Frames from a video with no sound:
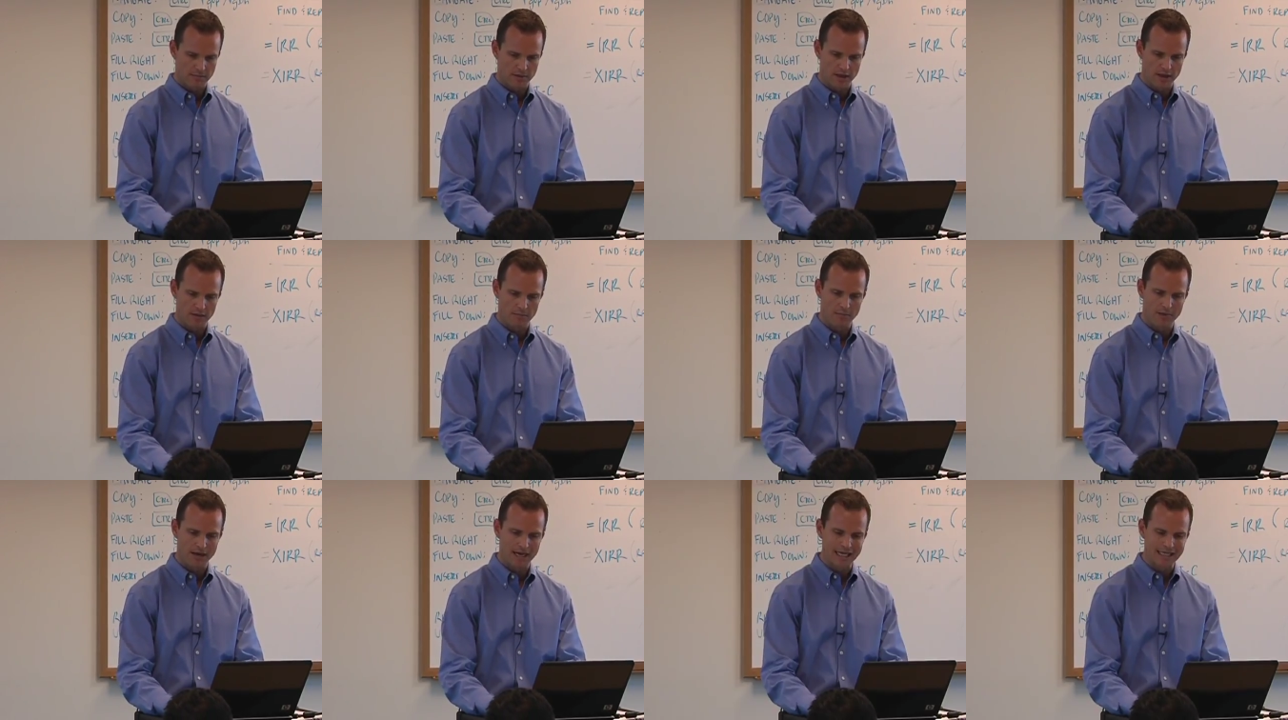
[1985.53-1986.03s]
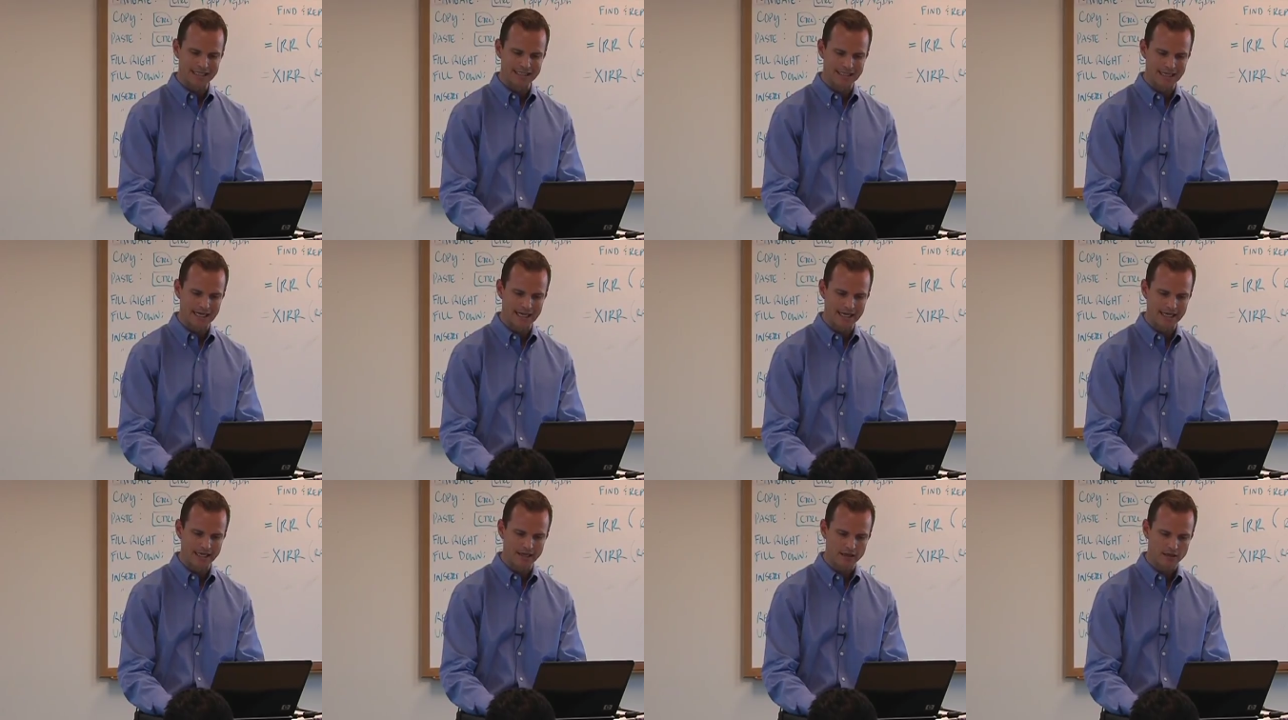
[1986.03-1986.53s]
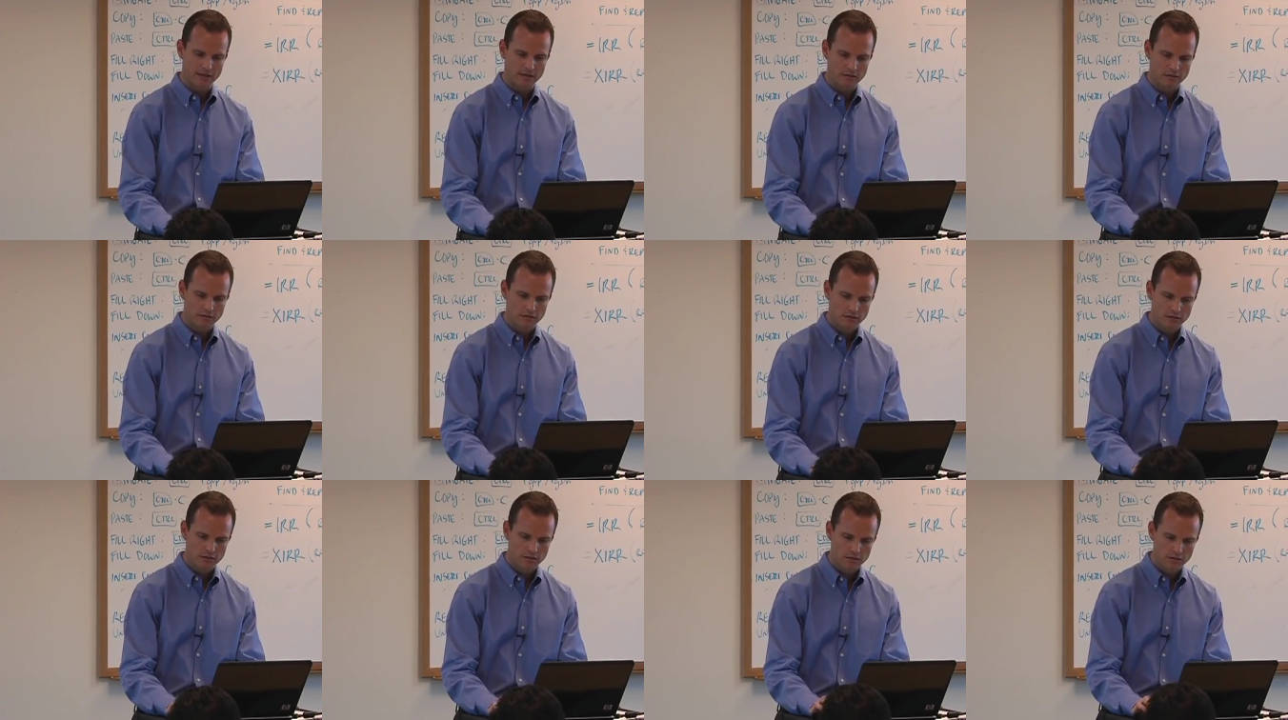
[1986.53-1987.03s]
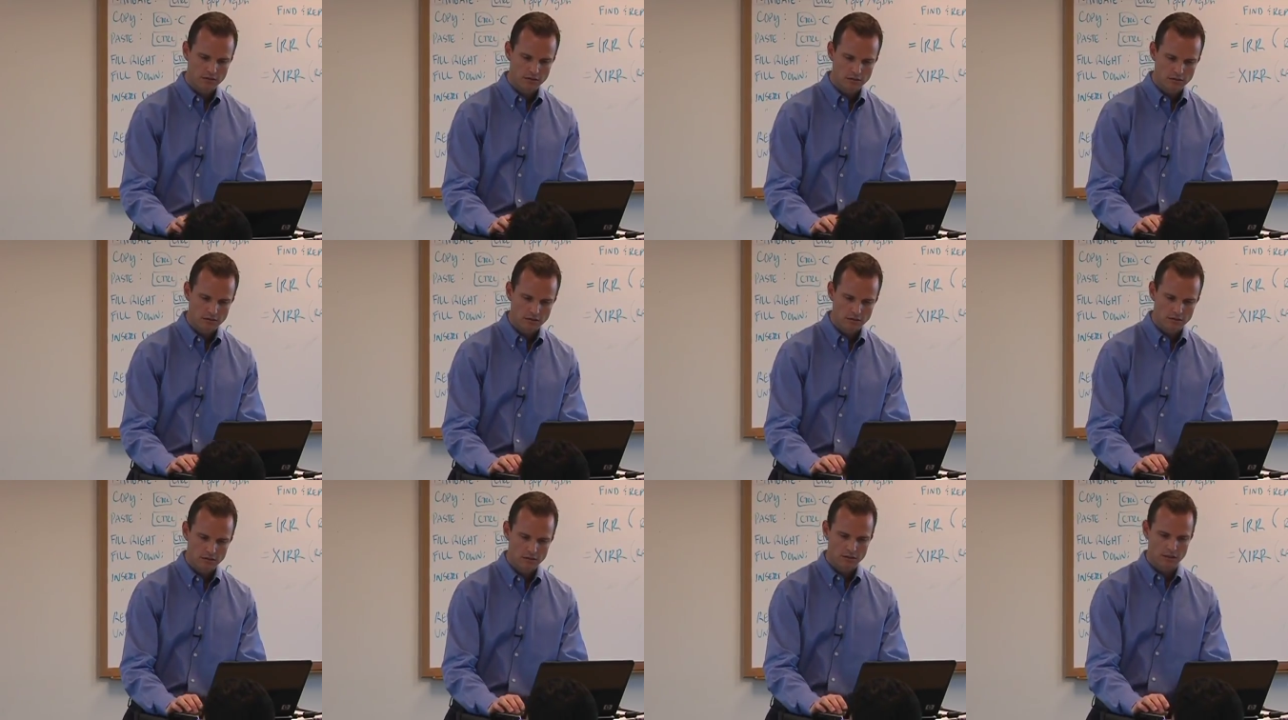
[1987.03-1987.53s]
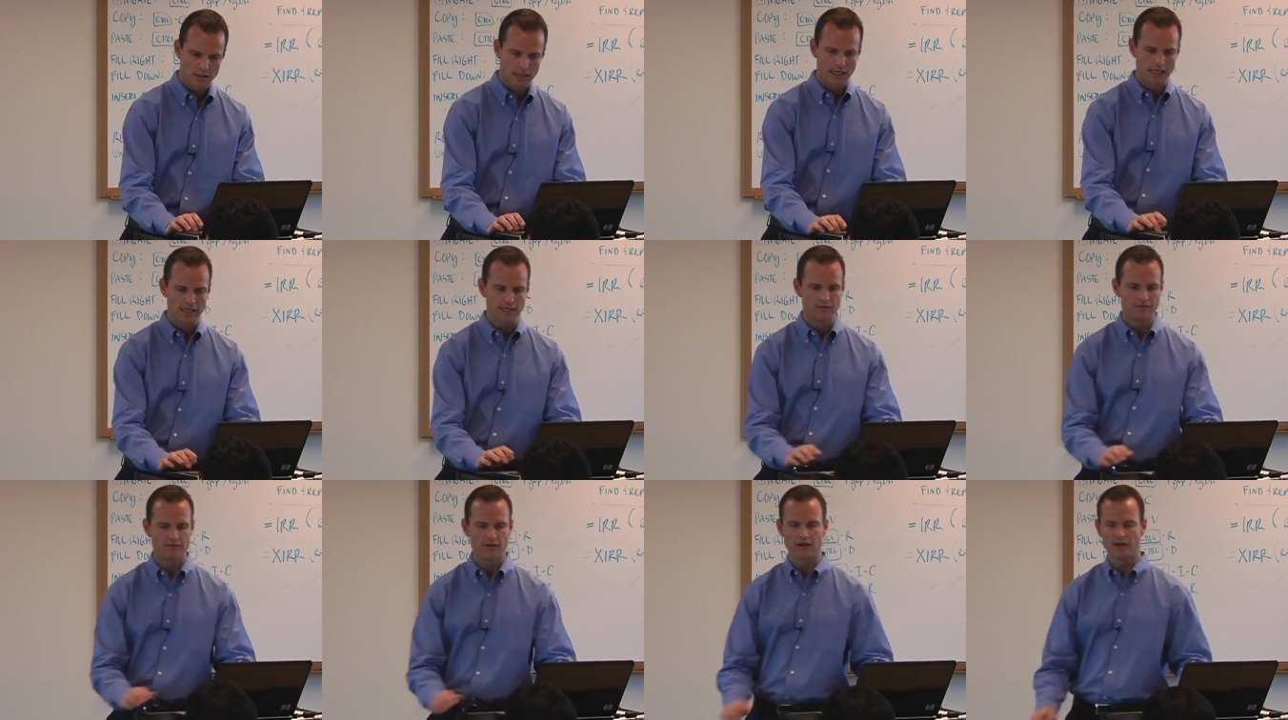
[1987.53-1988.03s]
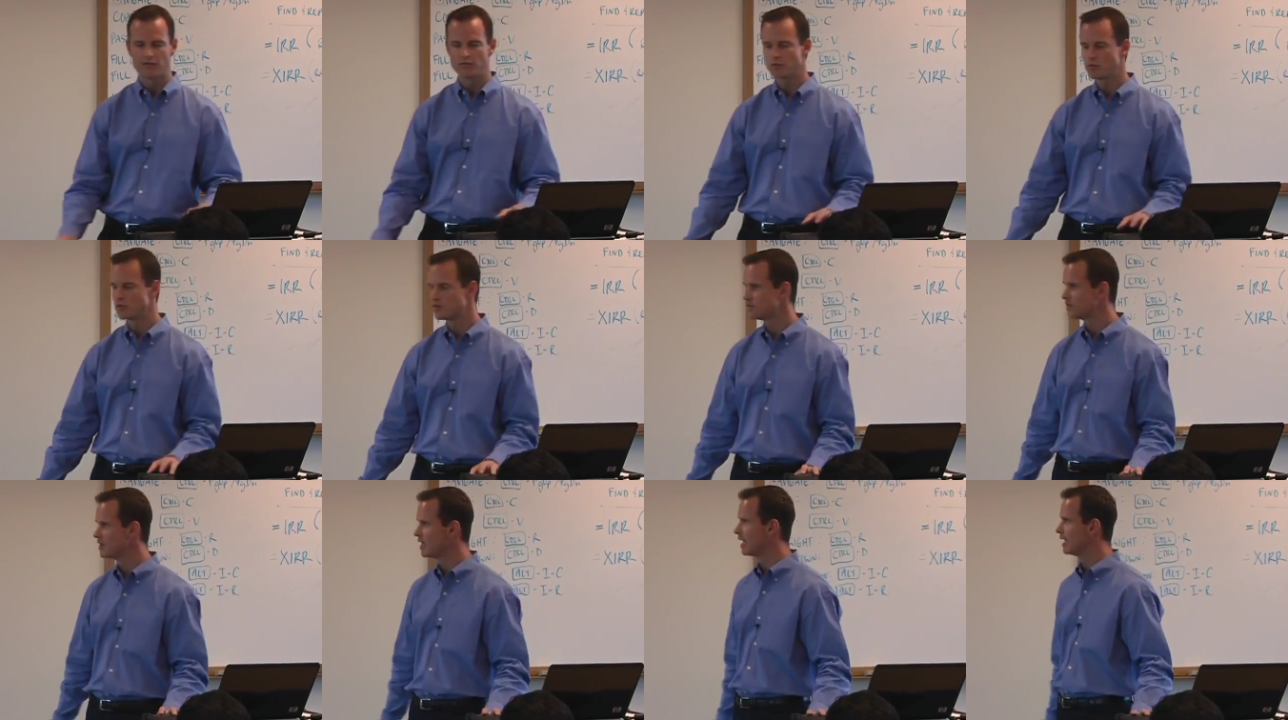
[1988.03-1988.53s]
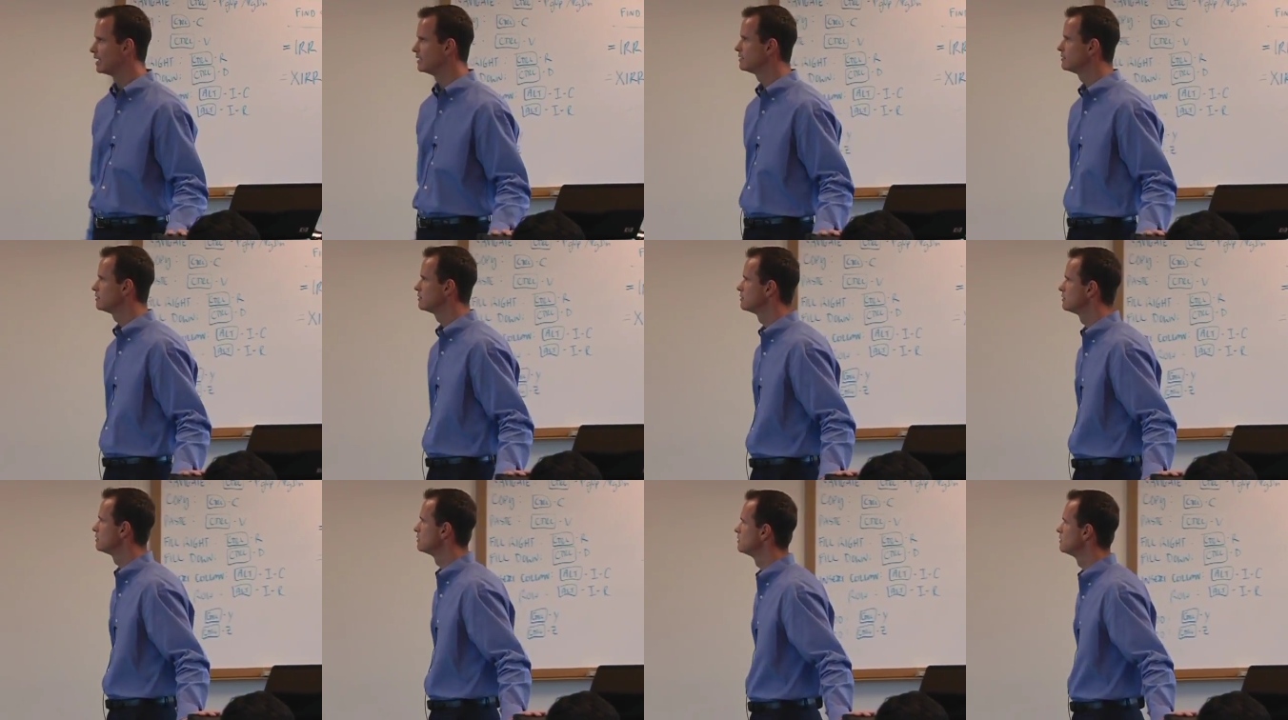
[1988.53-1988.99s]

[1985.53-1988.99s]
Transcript: by my take, 95 percent